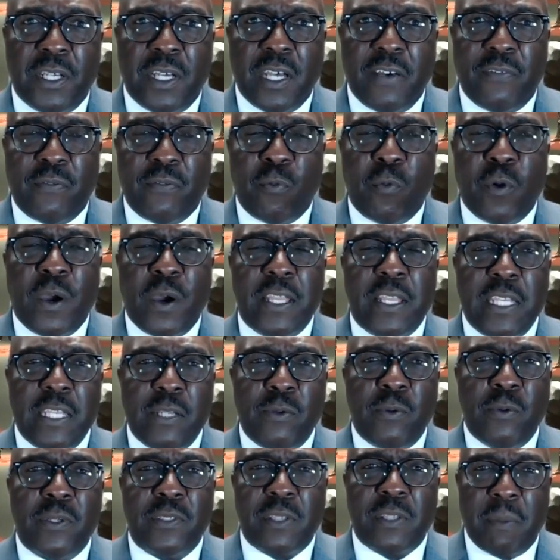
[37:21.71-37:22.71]
of what
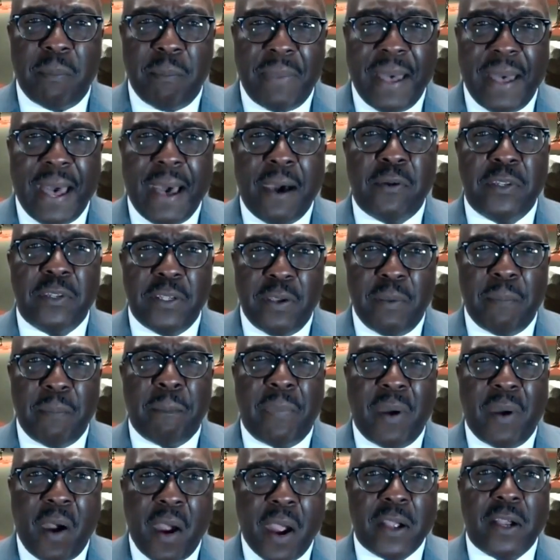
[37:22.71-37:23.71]
he was about to
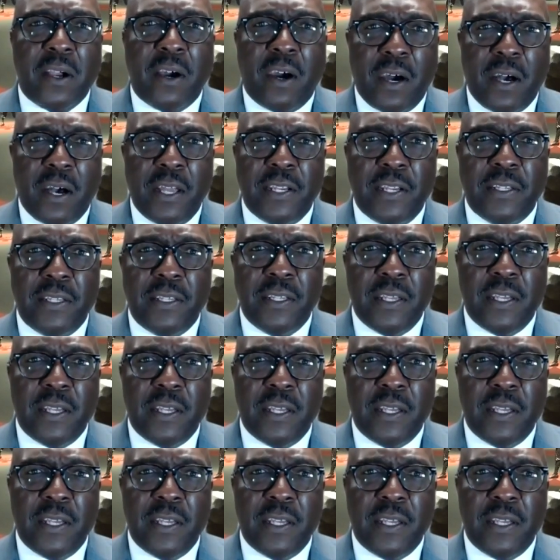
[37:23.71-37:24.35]
embark on